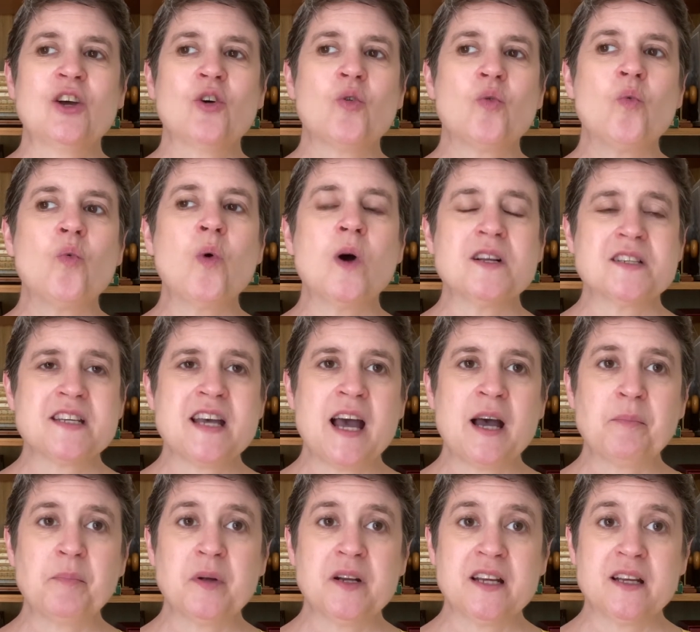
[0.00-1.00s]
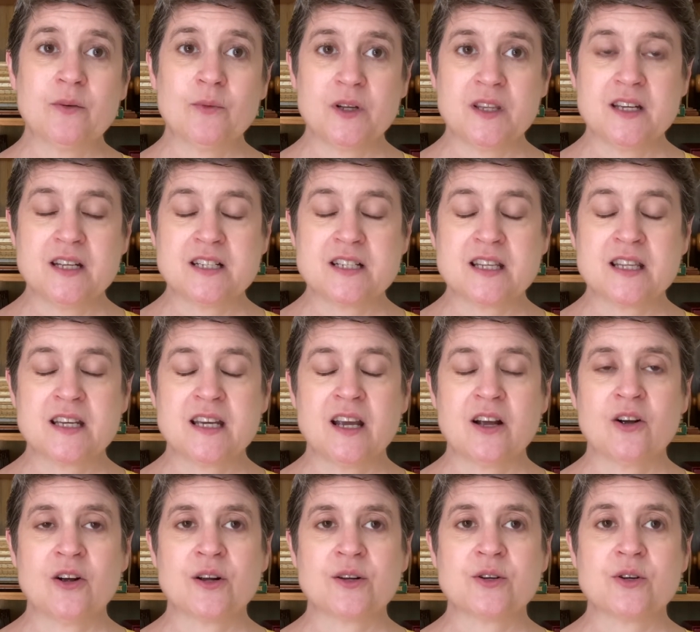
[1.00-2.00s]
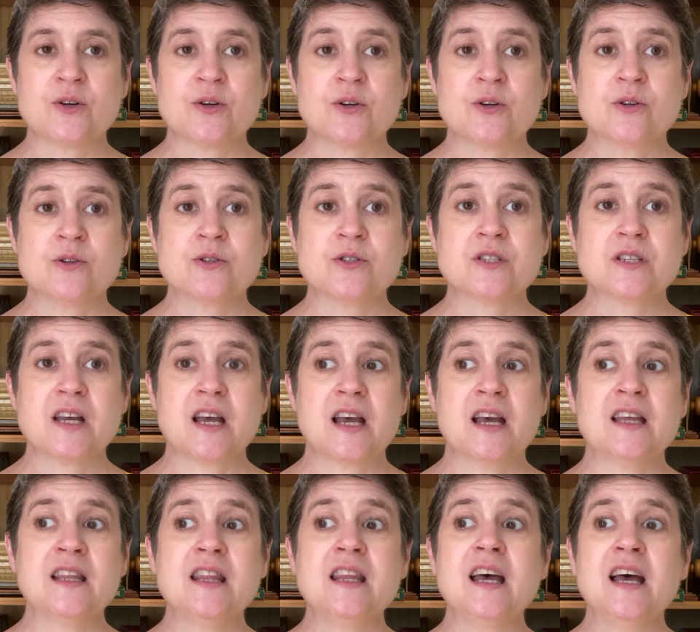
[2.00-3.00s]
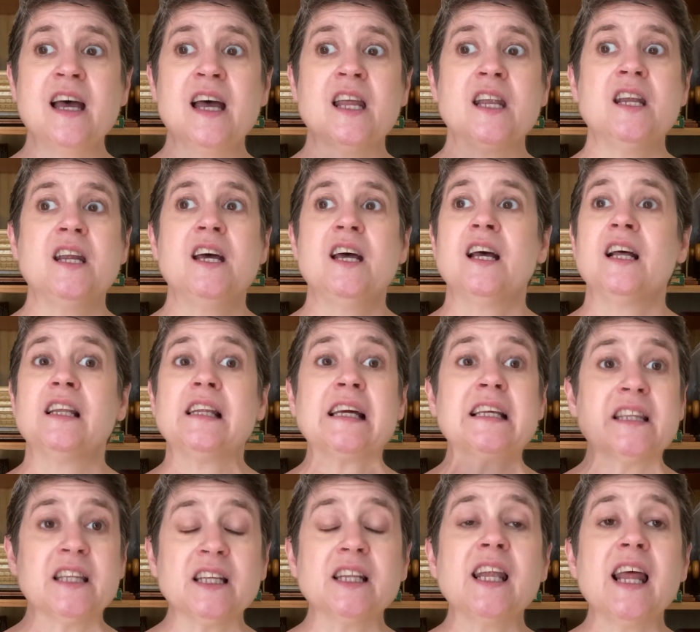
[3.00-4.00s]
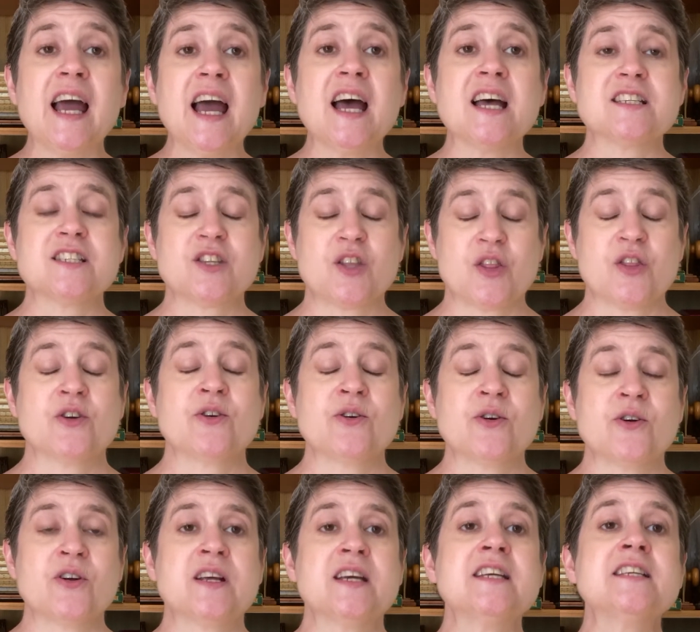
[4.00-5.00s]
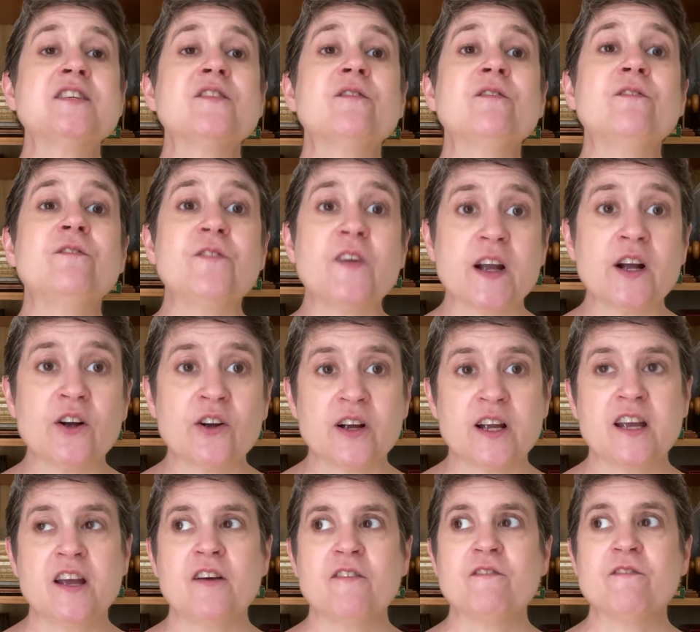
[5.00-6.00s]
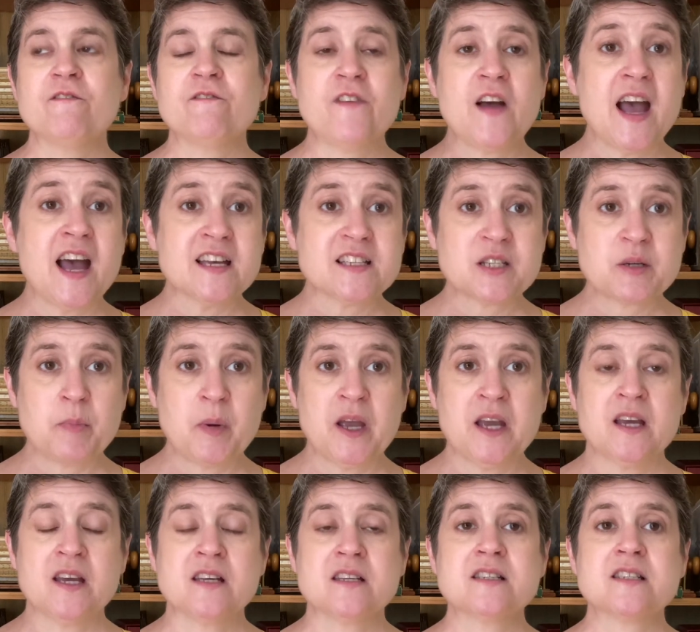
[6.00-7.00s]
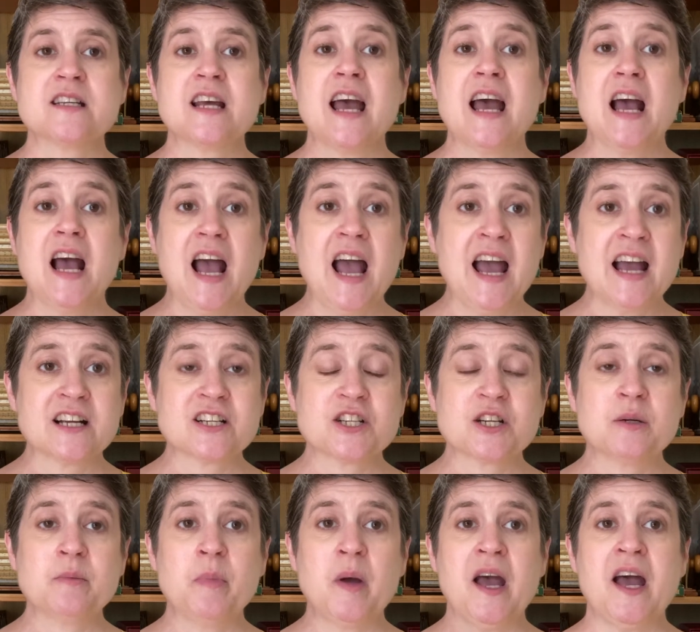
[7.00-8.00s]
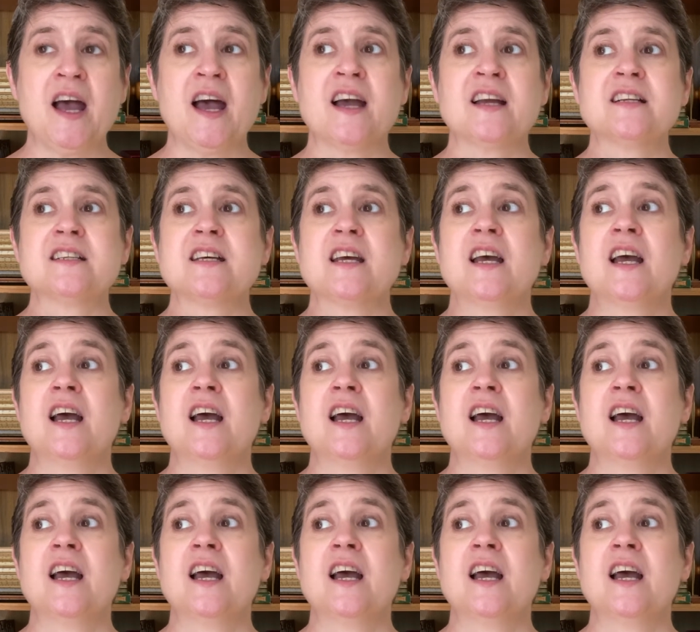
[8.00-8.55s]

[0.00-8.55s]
what's happening with each of the characters. And then like the last third is very fast-paced, action-packed,